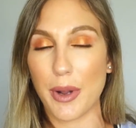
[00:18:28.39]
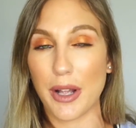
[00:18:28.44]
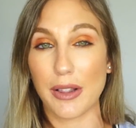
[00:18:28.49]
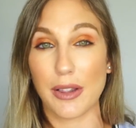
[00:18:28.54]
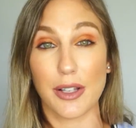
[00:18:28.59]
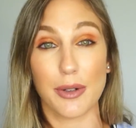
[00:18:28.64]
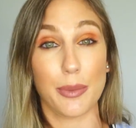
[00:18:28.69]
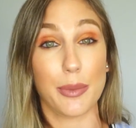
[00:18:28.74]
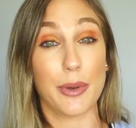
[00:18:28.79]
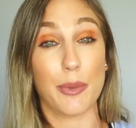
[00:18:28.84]
a
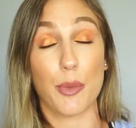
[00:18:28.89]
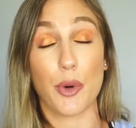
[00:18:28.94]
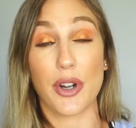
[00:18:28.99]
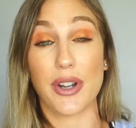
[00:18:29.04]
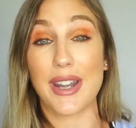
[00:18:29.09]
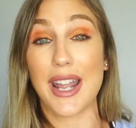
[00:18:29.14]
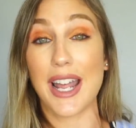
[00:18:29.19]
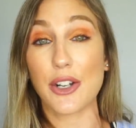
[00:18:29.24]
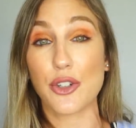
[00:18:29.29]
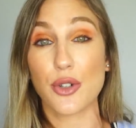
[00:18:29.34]
little bit more
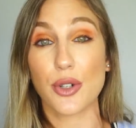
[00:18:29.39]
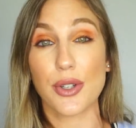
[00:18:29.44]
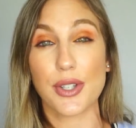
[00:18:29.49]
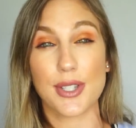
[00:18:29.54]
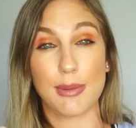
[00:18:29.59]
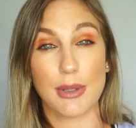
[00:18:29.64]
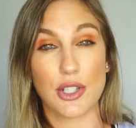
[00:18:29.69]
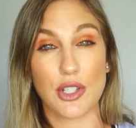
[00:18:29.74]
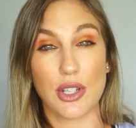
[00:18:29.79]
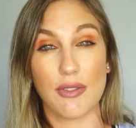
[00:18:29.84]
natural,
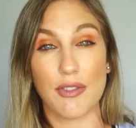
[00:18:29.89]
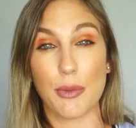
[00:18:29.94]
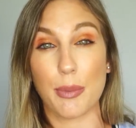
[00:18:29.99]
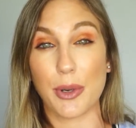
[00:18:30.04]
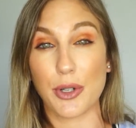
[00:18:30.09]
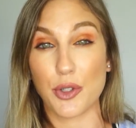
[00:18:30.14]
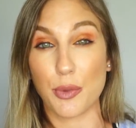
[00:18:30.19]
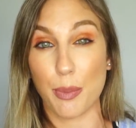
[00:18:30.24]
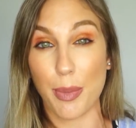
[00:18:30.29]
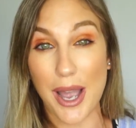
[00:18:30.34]
especially if a
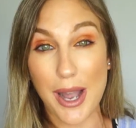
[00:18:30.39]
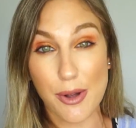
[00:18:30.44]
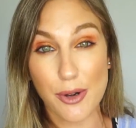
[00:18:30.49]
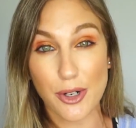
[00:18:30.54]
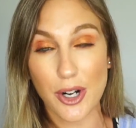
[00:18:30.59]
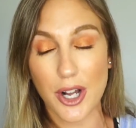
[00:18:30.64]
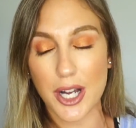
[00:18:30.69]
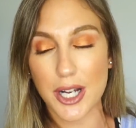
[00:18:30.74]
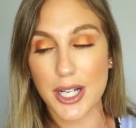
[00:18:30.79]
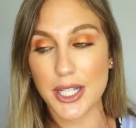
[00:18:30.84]
bunch of
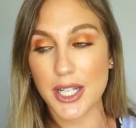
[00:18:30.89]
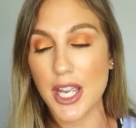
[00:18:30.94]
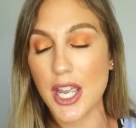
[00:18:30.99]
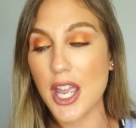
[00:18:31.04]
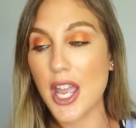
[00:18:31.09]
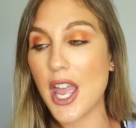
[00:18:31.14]
powder on.